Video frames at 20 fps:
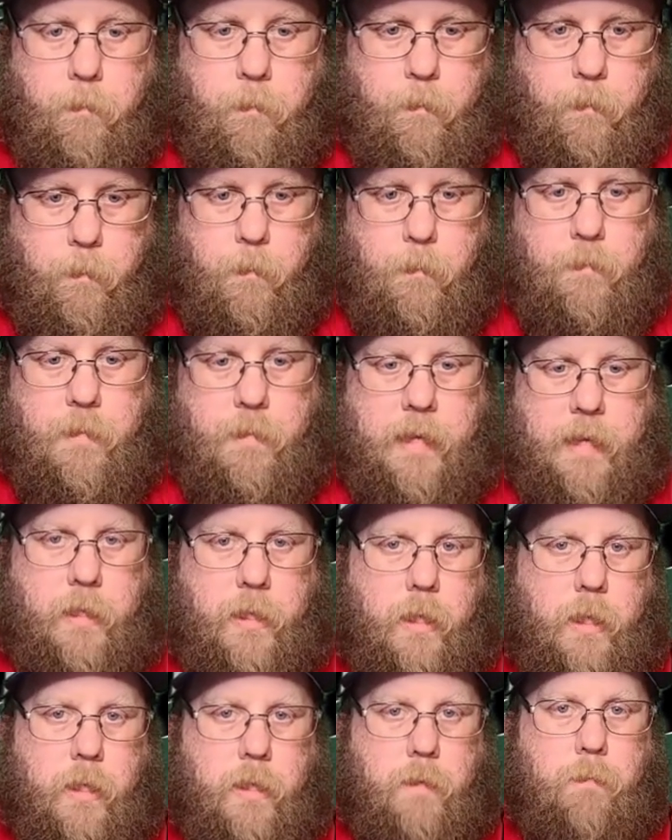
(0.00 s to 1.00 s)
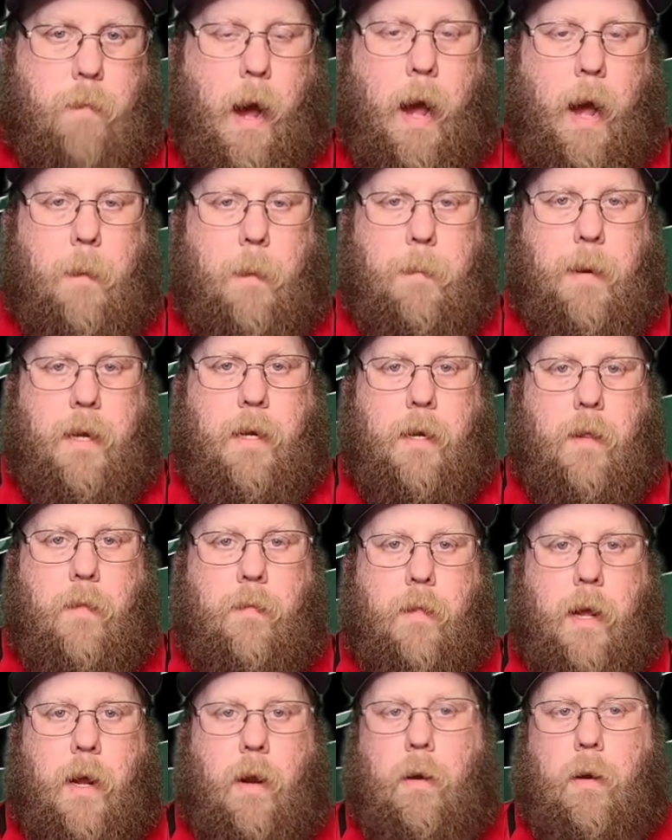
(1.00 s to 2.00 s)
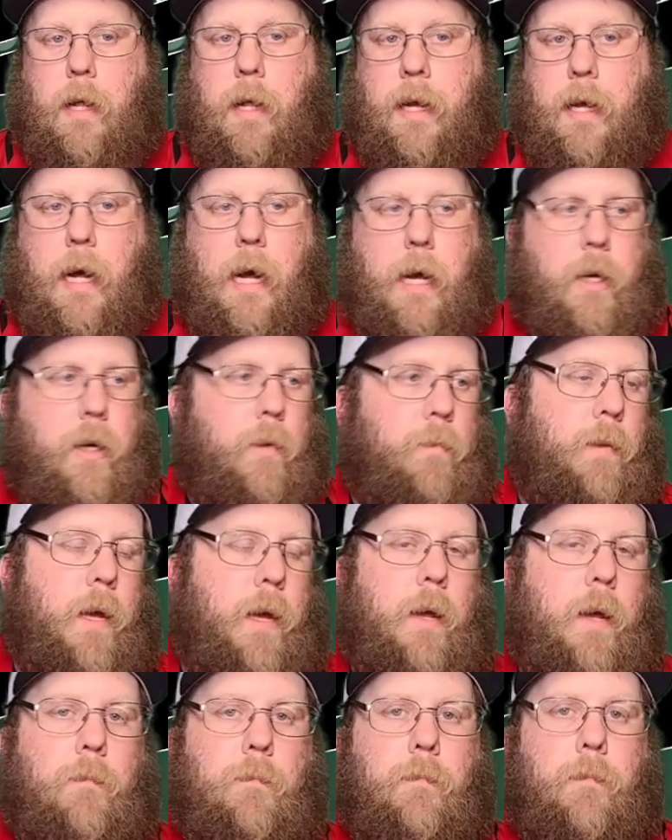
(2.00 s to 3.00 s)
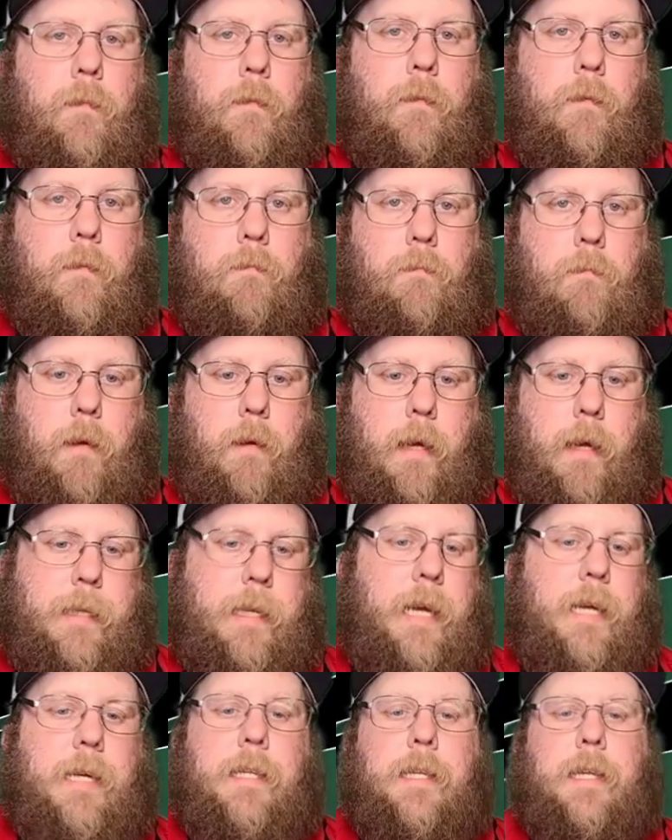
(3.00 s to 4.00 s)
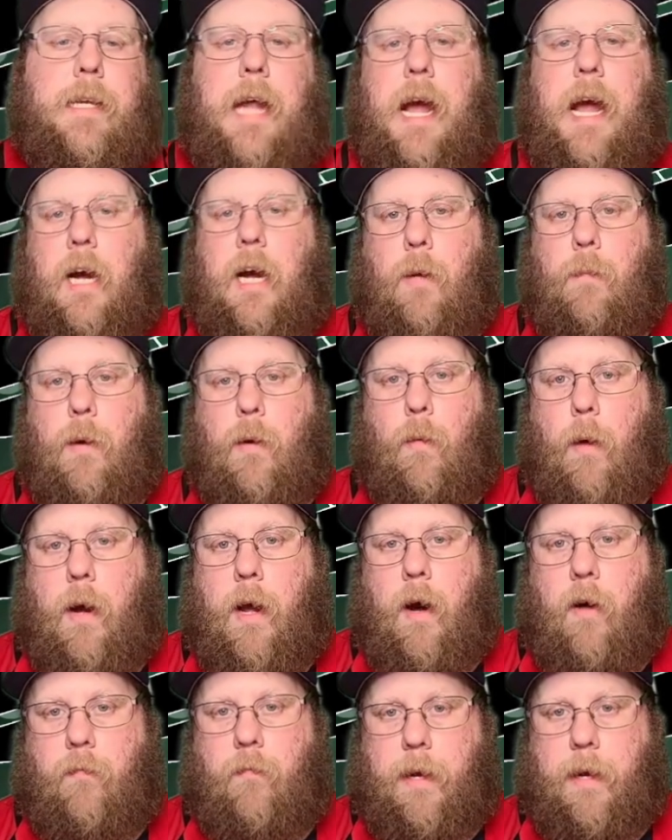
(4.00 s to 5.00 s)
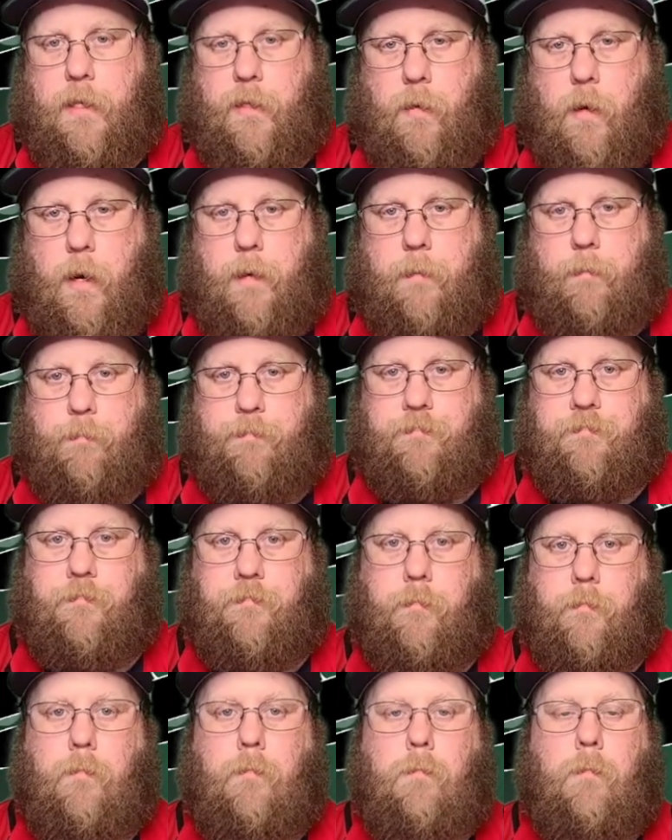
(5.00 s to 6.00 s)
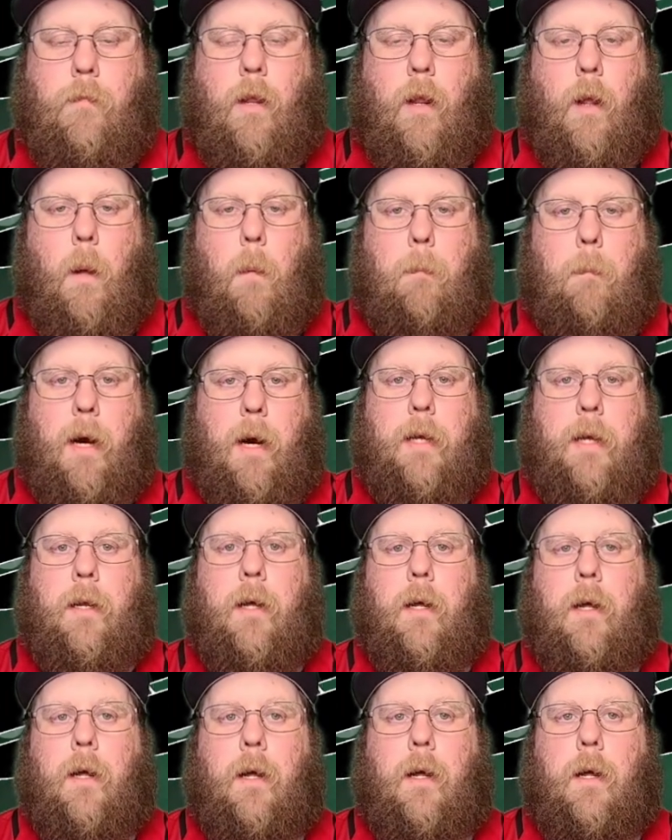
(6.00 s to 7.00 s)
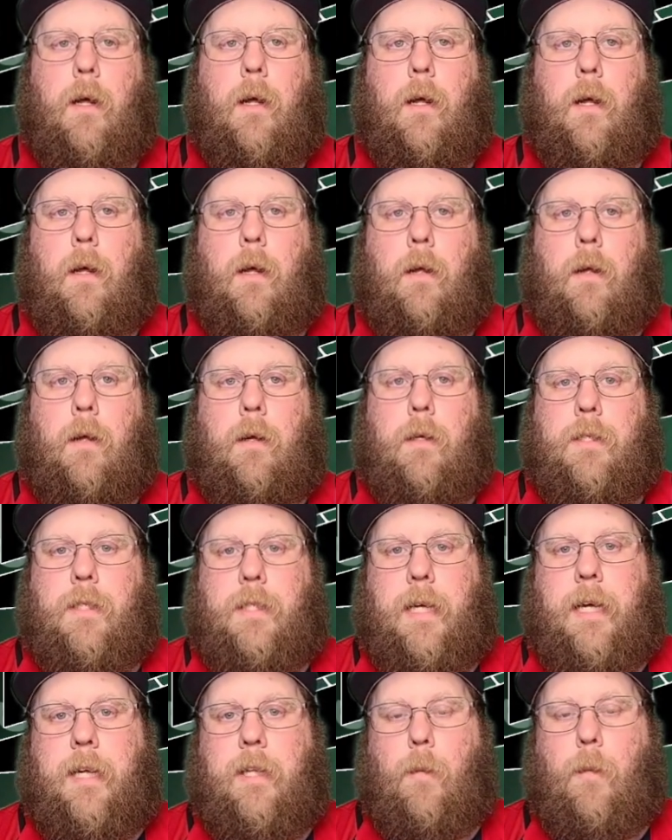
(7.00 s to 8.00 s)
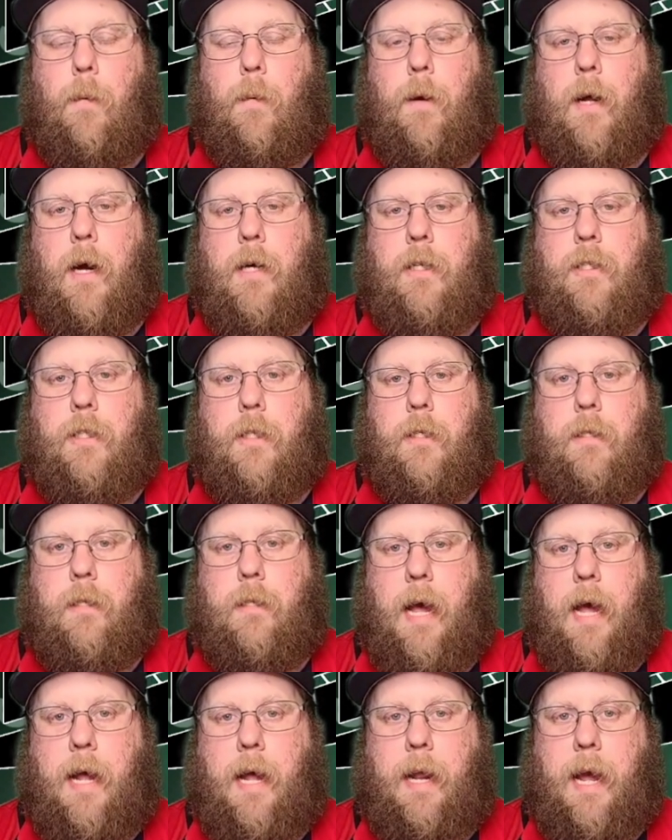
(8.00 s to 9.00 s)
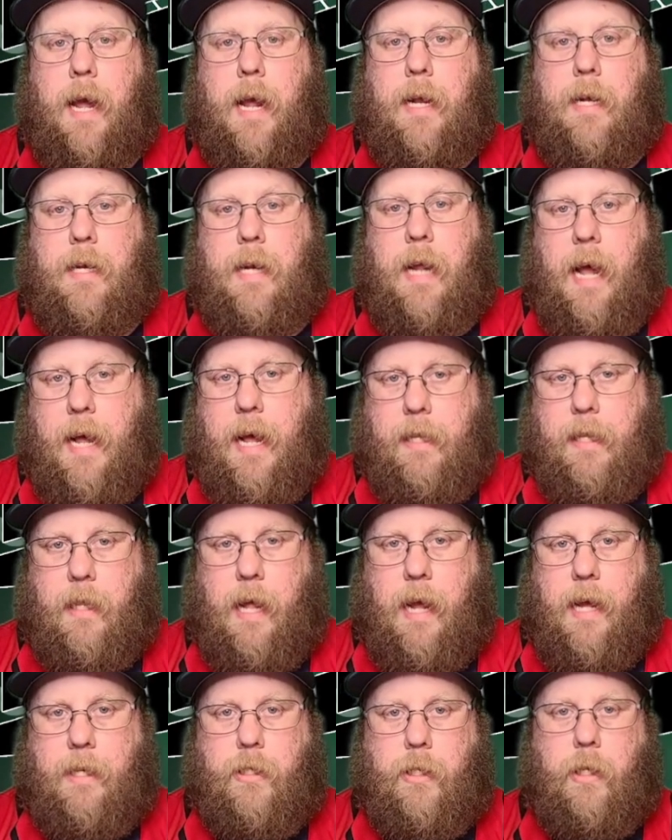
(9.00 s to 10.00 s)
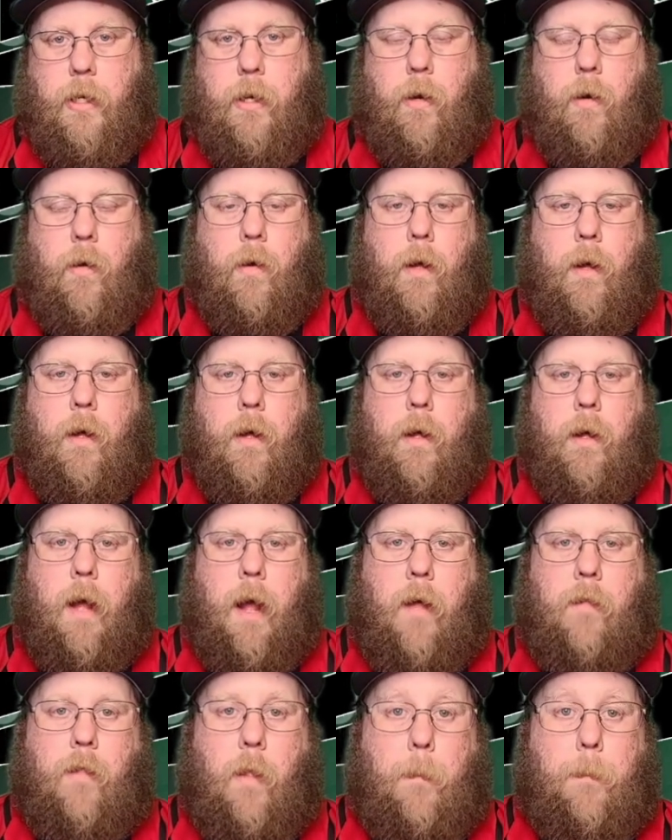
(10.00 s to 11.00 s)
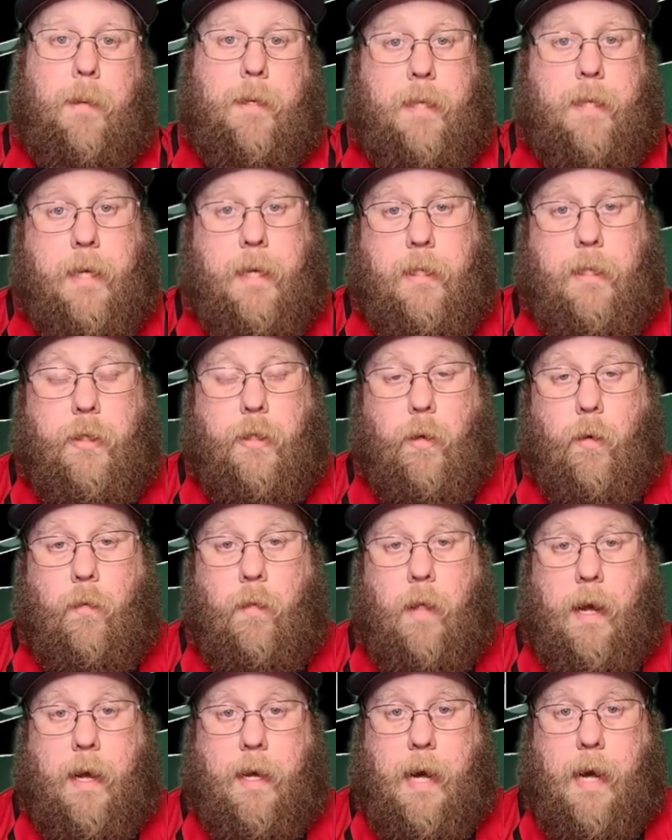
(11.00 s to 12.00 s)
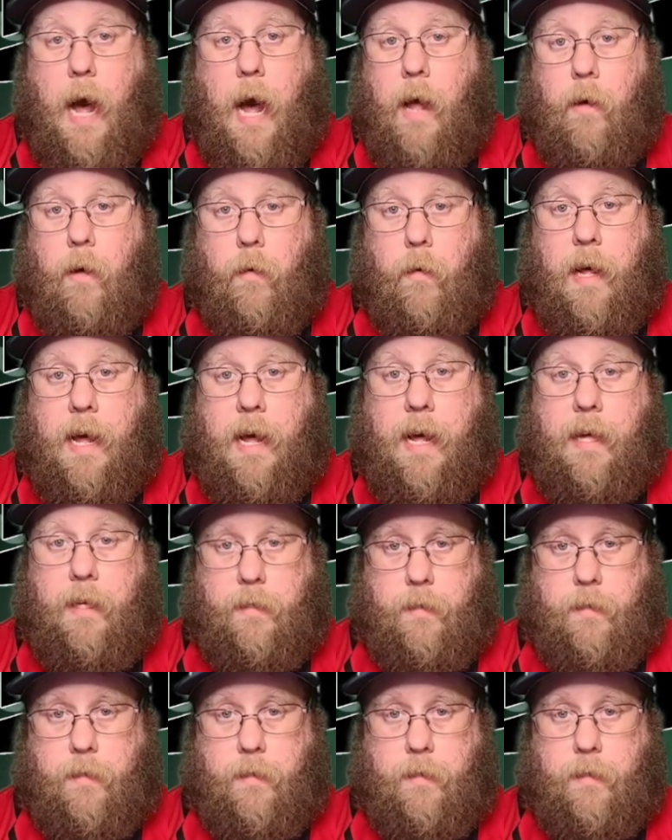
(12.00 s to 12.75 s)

That's just my opinion there. Like, I could be, at the end of the day, I could be way off base, right? But seeing the production that Hayden had last year and the potential that Kyle has,